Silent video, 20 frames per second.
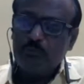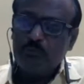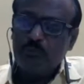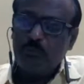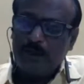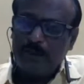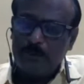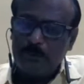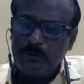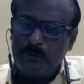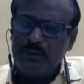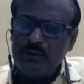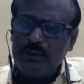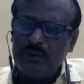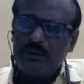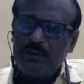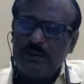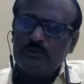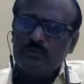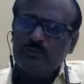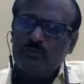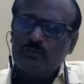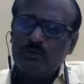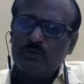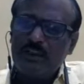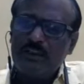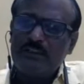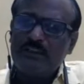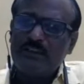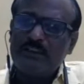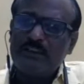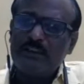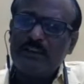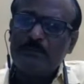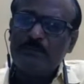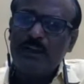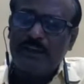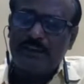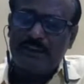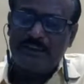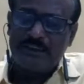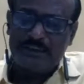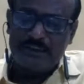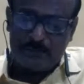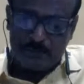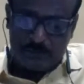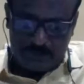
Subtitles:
for? So that he can be identified.